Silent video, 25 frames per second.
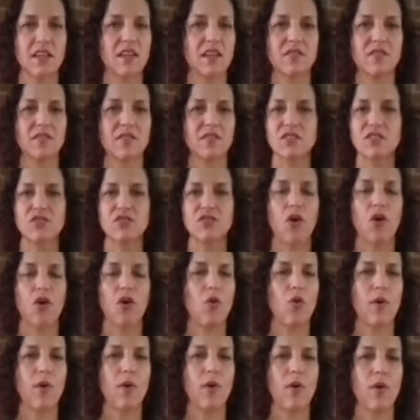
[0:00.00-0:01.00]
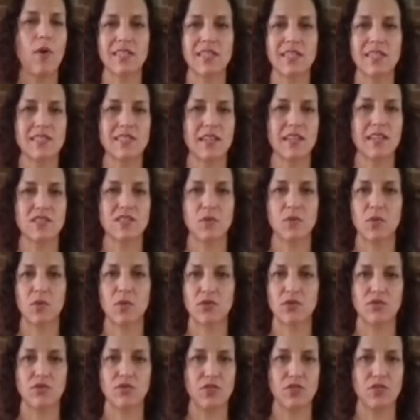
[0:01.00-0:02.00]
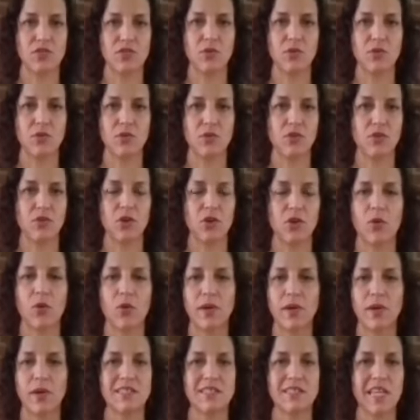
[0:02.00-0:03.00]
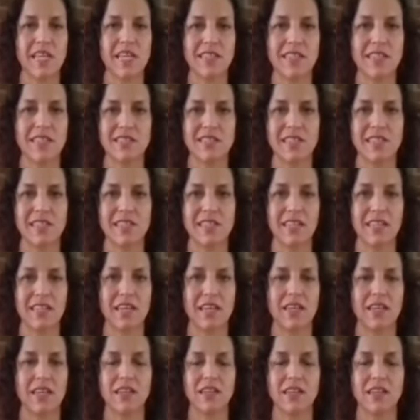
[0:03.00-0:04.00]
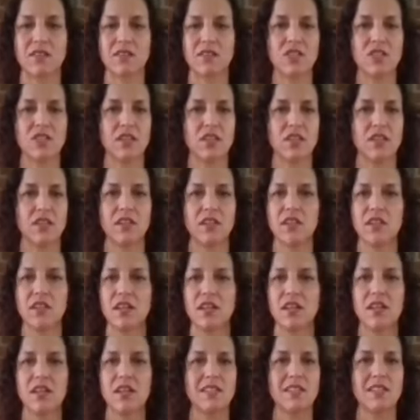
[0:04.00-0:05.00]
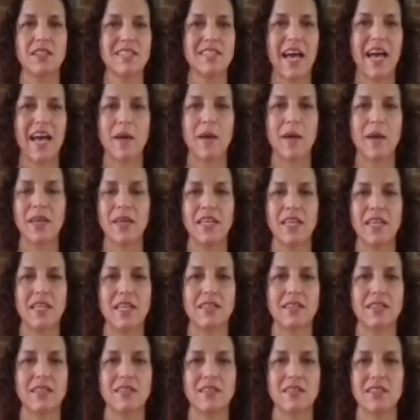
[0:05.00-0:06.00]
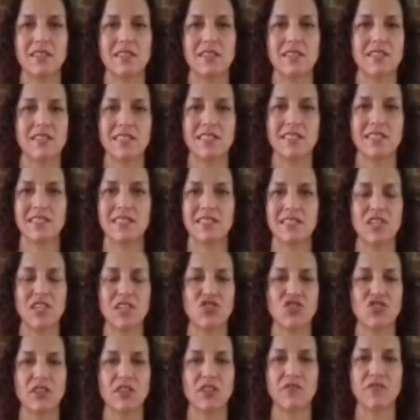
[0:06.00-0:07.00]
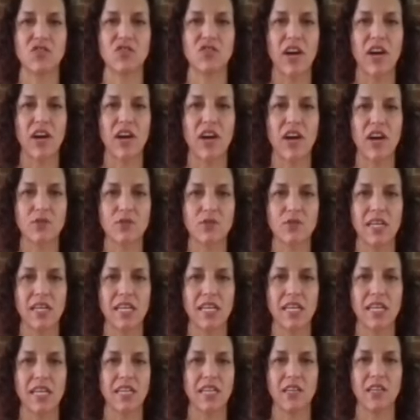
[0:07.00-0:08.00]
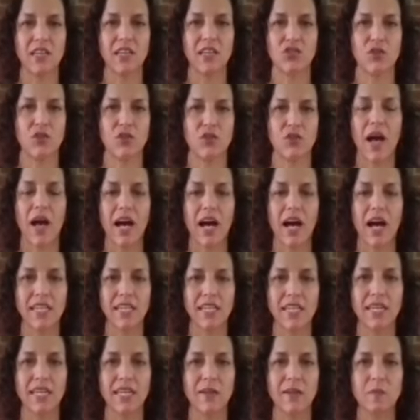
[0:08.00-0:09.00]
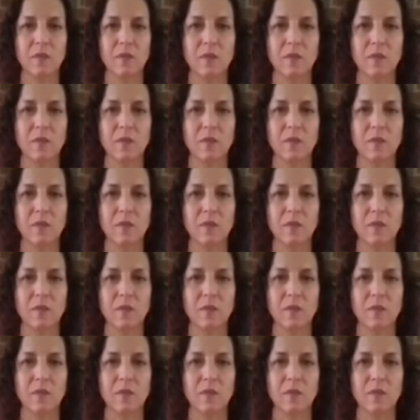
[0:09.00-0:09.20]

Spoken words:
this is always accessible to you. You can always take a second to tap into the sensation of grounding in your body